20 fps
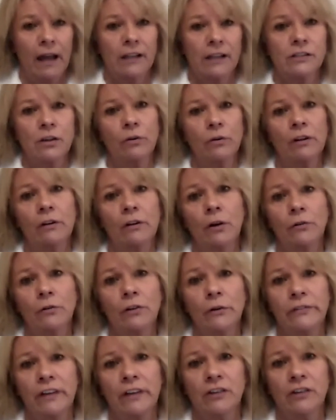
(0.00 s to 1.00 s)
And so the
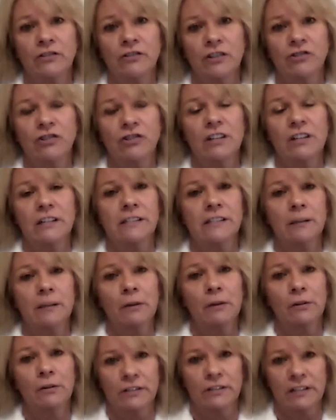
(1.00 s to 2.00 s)
low-dose hCG
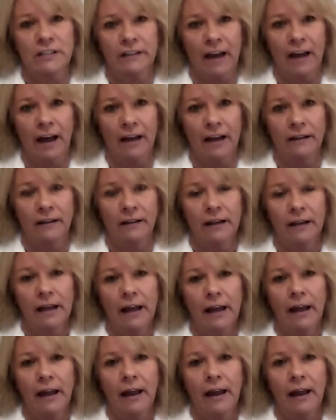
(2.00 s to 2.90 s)
is similar to that.